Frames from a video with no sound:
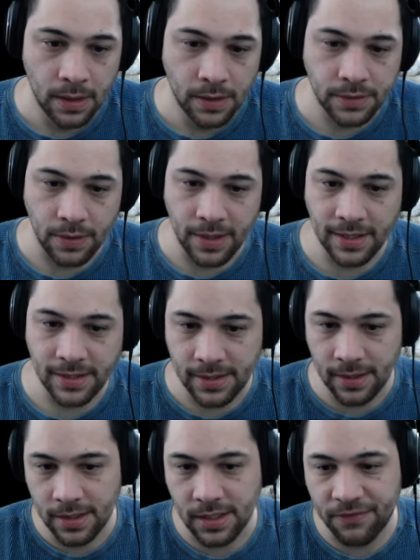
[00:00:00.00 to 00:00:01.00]
So
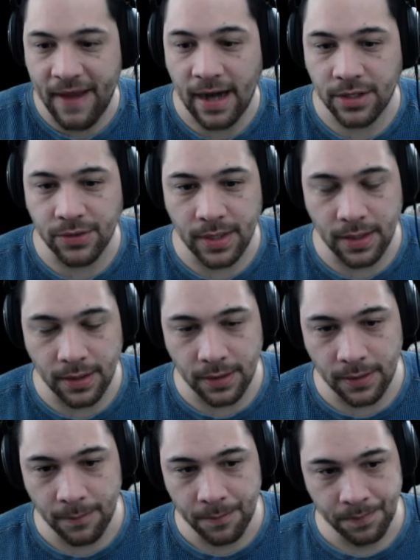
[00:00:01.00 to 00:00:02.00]
this factory
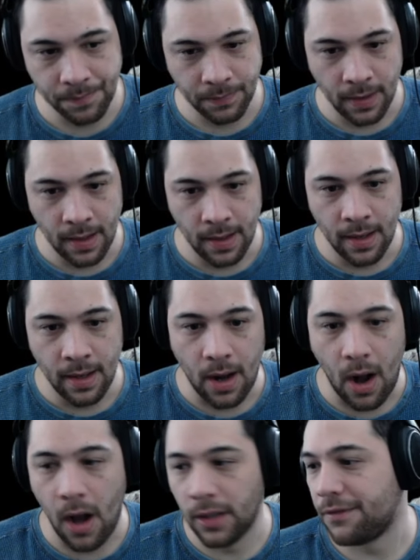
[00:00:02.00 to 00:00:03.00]
here,
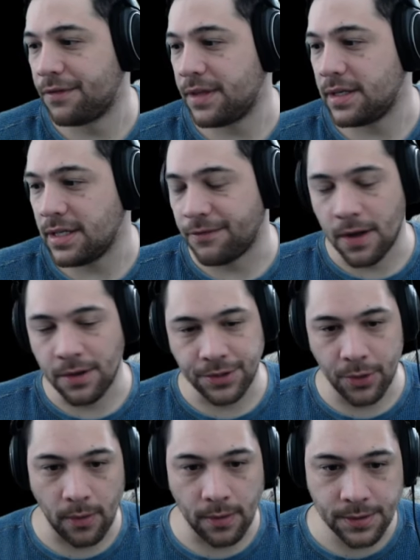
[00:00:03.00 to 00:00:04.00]
all of the default
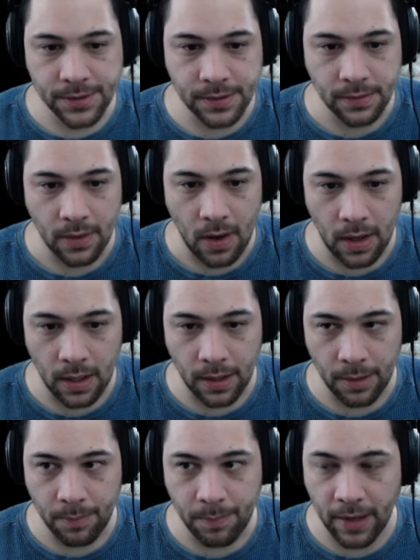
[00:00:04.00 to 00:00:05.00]
doors
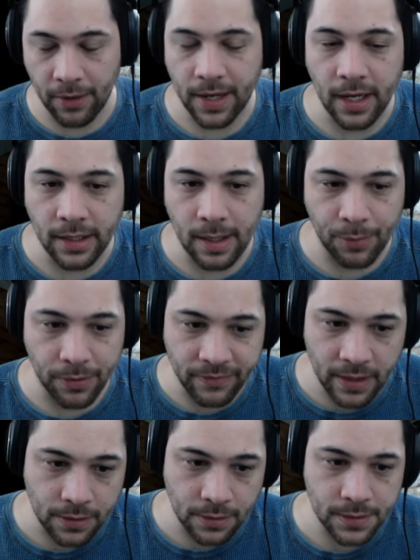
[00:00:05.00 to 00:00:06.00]
are barricaded up with
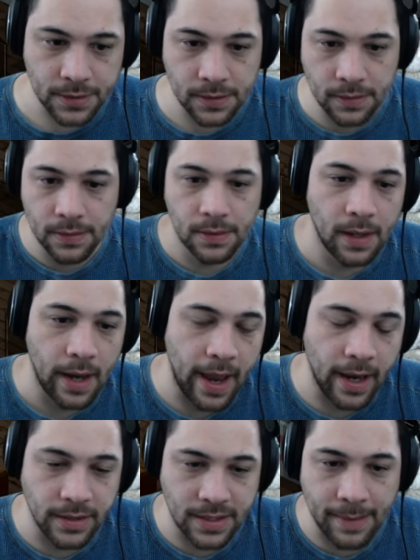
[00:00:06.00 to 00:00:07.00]
vehicles,
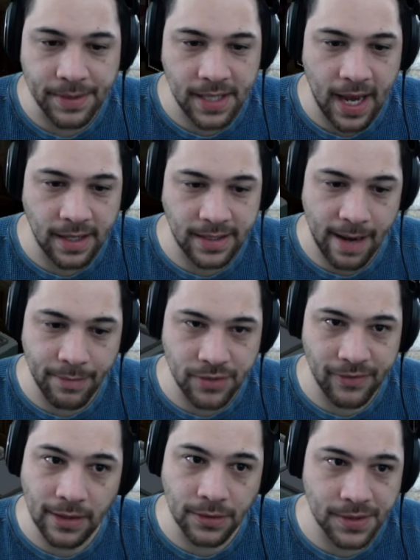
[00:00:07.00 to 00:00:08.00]
and zombies can't damage
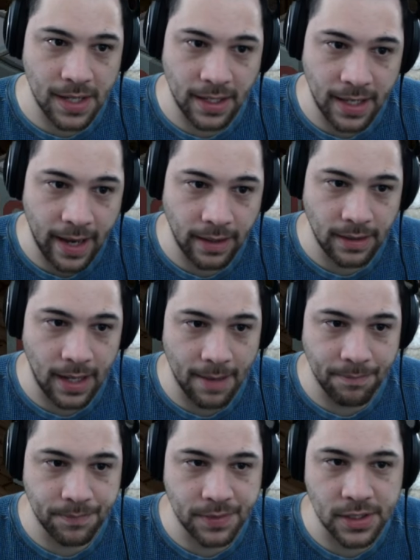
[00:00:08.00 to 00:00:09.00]
vehicles, not yet.
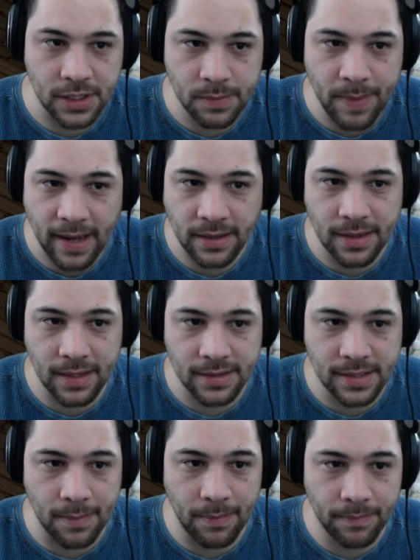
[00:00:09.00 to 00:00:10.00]
I suspect that
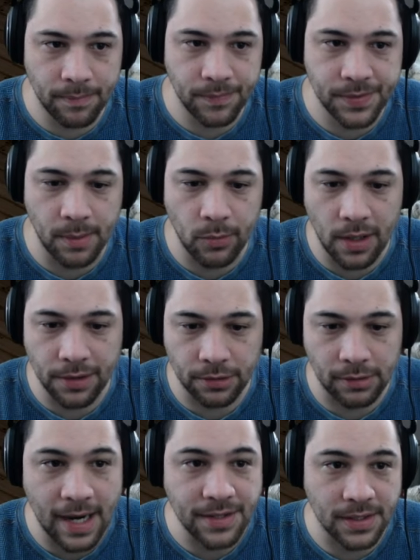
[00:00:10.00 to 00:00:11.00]
somewhere on the
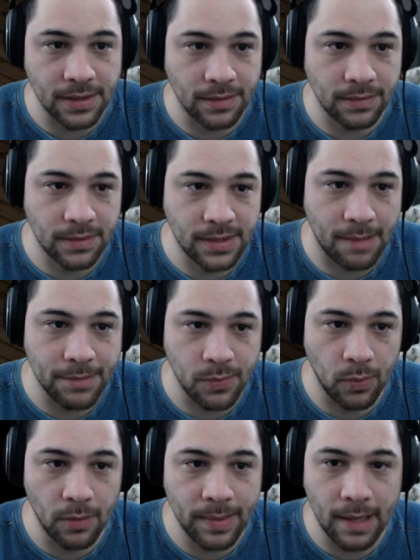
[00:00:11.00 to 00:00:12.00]
horizon, zombies
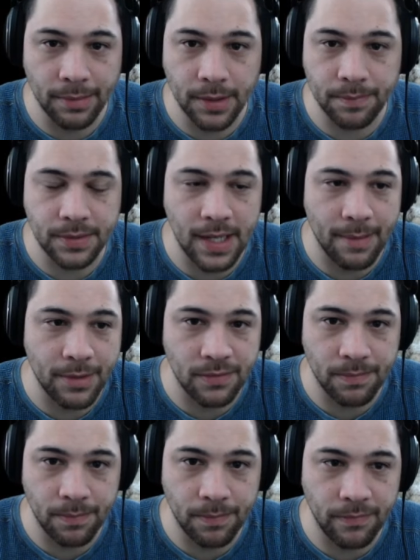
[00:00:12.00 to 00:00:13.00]
will be able to damage
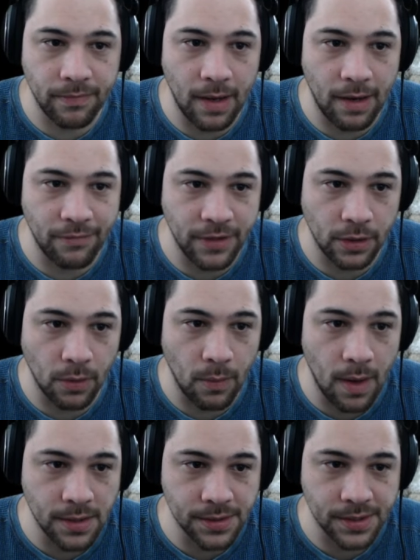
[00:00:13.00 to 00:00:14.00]
vehicle
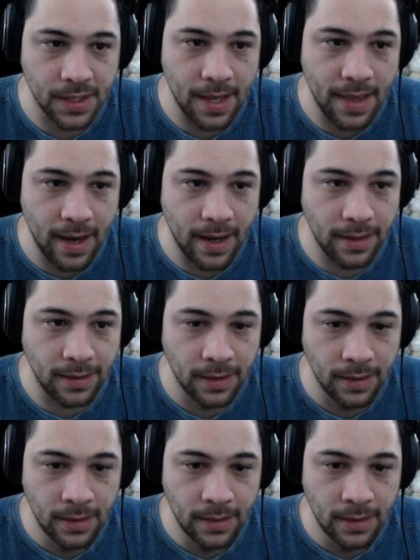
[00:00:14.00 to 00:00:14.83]
walls, and then